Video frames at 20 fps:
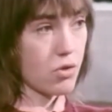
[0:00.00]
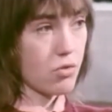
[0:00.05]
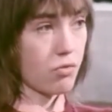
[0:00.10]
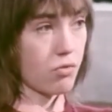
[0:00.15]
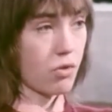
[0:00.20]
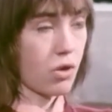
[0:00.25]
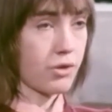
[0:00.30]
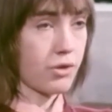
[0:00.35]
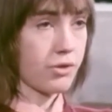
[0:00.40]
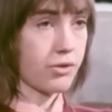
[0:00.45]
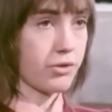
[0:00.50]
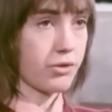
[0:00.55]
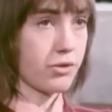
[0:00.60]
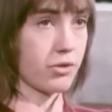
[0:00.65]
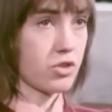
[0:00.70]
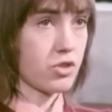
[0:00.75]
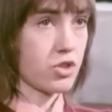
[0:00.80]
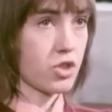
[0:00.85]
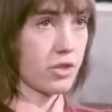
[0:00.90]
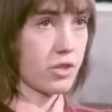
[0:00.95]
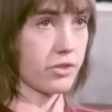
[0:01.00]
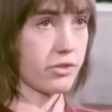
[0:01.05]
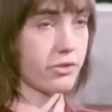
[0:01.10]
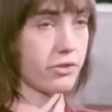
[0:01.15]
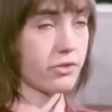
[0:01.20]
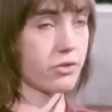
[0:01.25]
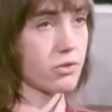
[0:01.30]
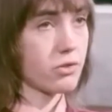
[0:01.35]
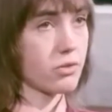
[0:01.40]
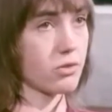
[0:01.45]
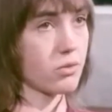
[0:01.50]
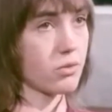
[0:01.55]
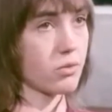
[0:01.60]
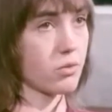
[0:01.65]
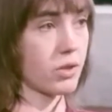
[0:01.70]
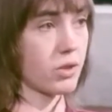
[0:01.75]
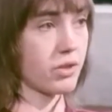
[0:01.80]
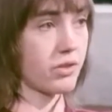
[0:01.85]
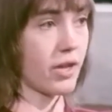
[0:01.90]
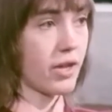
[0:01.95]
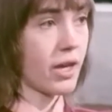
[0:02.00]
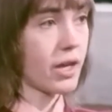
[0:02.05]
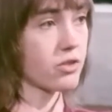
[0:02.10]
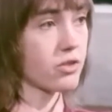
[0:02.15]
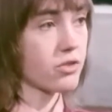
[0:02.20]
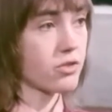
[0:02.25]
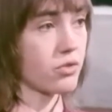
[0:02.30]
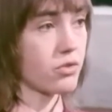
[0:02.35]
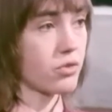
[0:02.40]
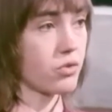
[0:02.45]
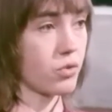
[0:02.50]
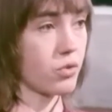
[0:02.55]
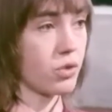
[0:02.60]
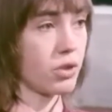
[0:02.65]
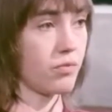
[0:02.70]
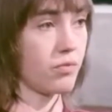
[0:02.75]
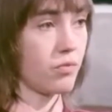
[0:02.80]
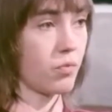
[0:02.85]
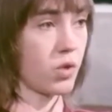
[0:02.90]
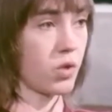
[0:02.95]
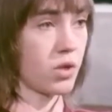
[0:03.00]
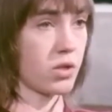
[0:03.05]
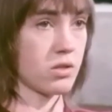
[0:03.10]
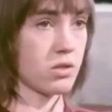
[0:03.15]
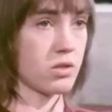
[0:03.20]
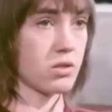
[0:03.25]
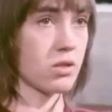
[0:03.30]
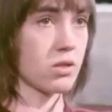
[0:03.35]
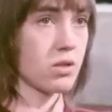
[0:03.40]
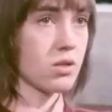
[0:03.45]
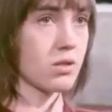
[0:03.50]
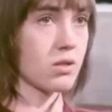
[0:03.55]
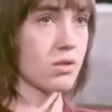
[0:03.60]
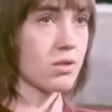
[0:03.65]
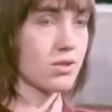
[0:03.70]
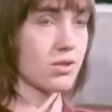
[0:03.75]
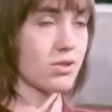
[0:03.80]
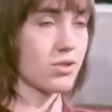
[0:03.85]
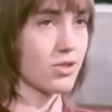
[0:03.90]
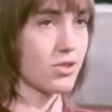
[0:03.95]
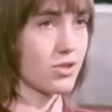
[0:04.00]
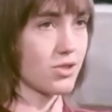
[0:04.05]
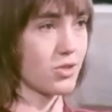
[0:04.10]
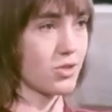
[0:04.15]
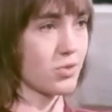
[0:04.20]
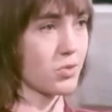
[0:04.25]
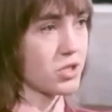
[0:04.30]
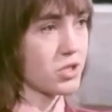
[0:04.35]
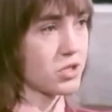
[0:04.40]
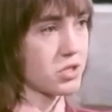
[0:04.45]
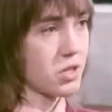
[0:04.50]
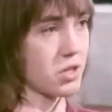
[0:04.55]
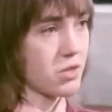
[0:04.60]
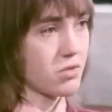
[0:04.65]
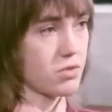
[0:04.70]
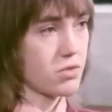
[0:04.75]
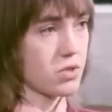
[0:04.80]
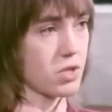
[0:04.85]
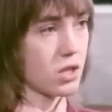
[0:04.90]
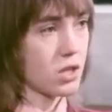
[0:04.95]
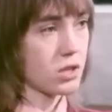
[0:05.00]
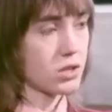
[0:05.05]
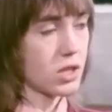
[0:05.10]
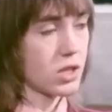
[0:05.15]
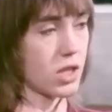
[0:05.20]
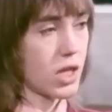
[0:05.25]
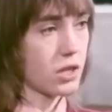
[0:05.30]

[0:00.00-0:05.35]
rather than just one's actions or even one's decisions which don't result in